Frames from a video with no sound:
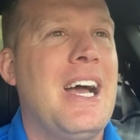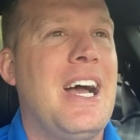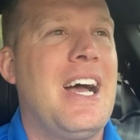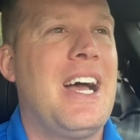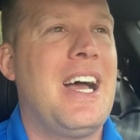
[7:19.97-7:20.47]

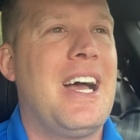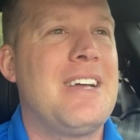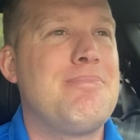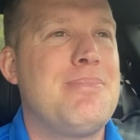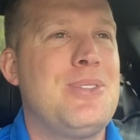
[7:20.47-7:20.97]

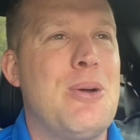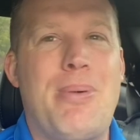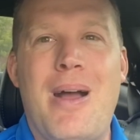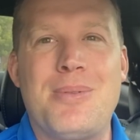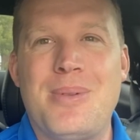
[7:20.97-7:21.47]
uh, you're
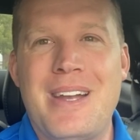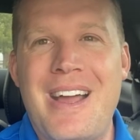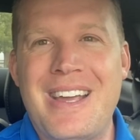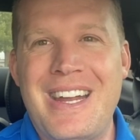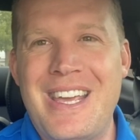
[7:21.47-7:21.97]
probably
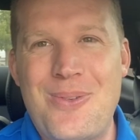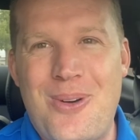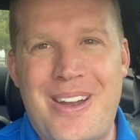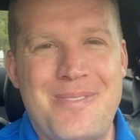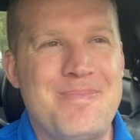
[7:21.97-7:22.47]
not going to get
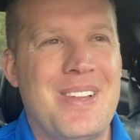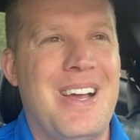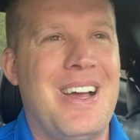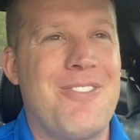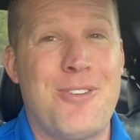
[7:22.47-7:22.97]
one
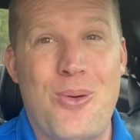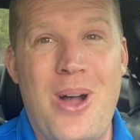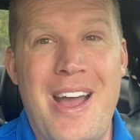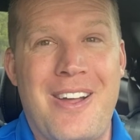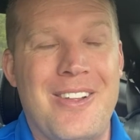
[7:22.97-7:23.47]
uh, for a
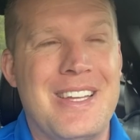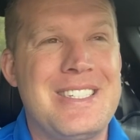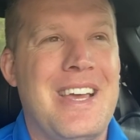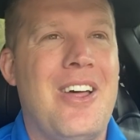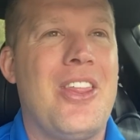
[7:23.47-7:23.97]
while
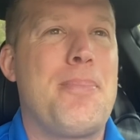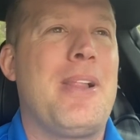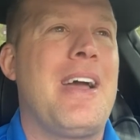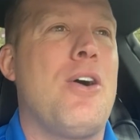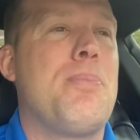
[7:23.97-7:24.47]
until the
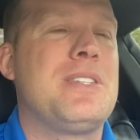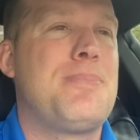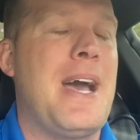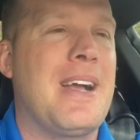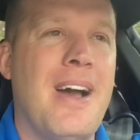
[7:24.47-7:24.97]
plant opens
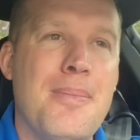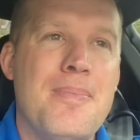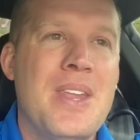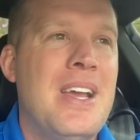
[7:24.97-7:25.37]
back up.